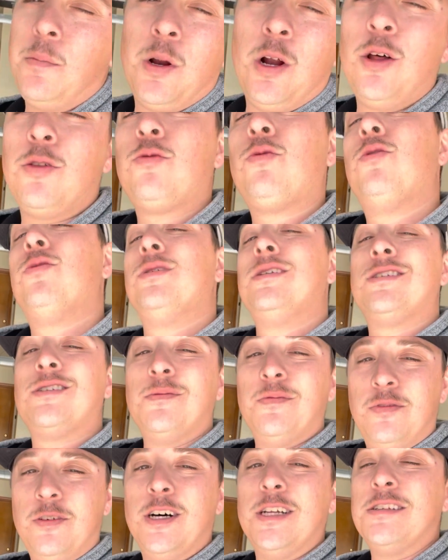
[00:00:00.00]
but I'll throw in
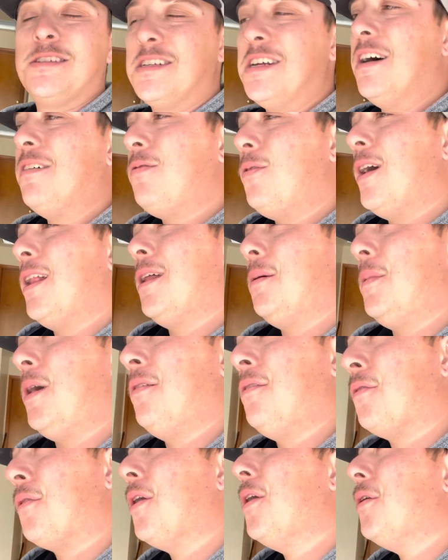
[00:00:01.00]
some fun stuff while I'm
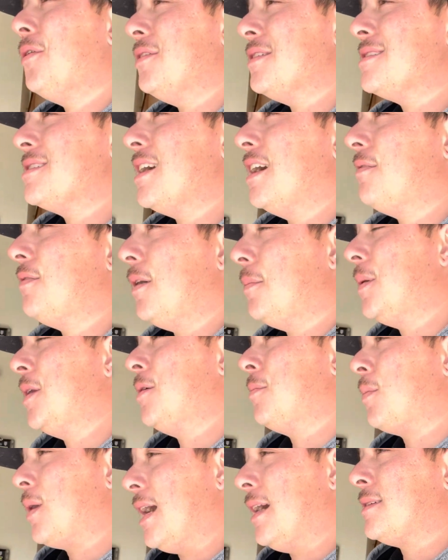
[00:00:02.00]
on the road and stuff up in
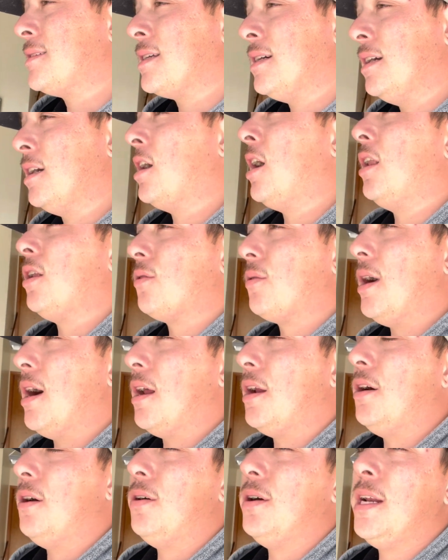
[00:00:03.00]
Nebraska and
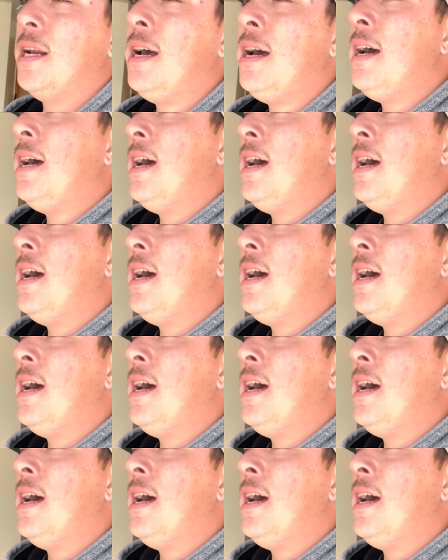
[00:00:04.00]
Colorado and